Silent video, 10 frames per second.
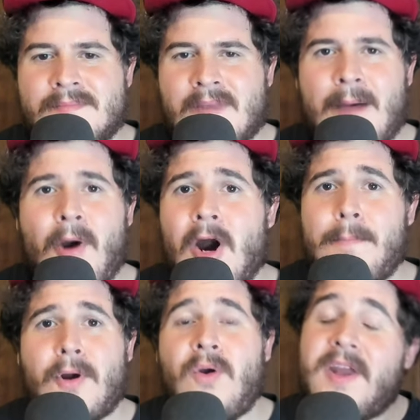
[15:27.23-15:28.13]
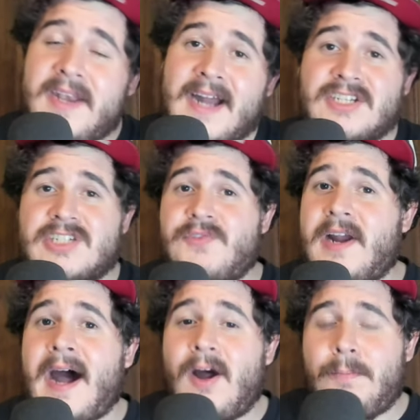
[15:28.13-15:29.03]
I'm heartbroken, not just for
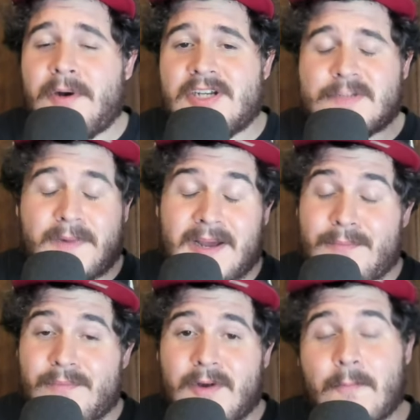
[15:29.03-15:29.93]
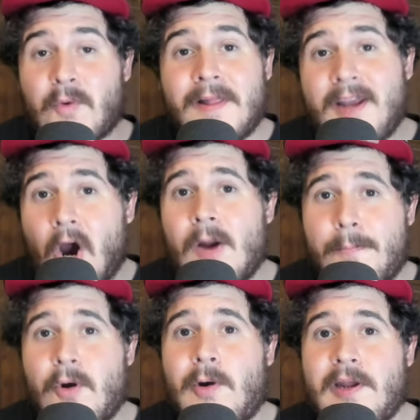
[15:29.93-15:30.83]
Kyle Busch, but I'm, I'm really
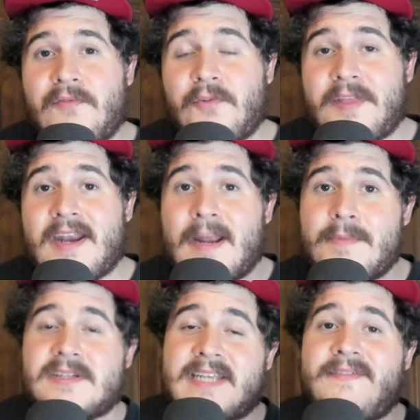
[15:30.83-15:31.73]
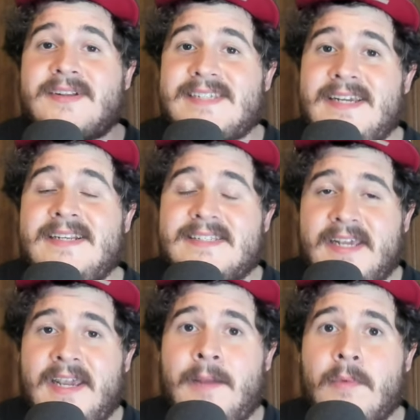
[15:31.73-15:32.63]
heartbroken for that number 17
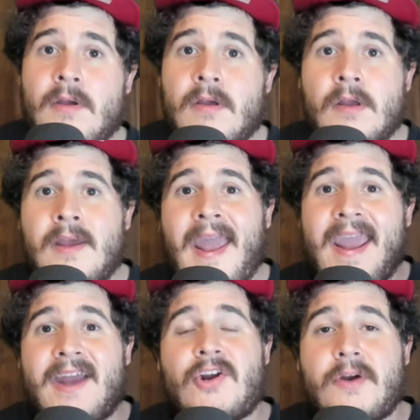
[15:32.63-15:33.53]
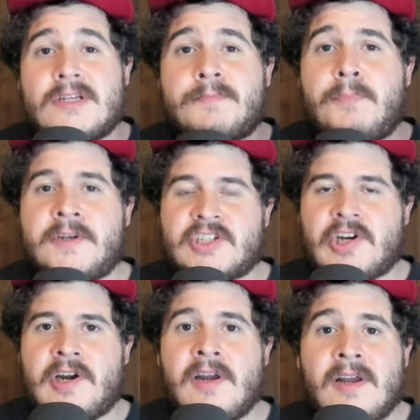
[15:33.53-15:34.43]
team and Chris
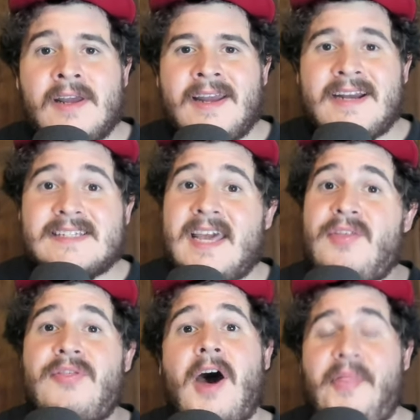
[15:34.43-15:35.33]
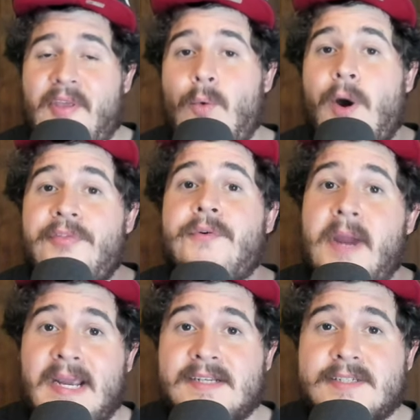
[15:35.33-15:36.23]
Buescher because they thought they won the
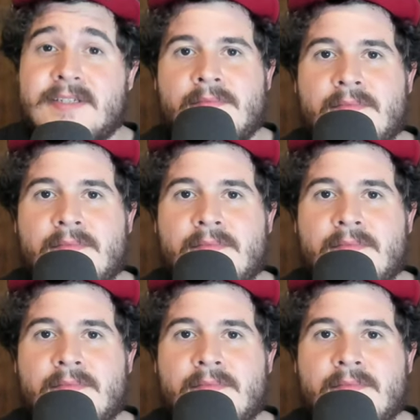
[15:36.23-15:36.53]
race.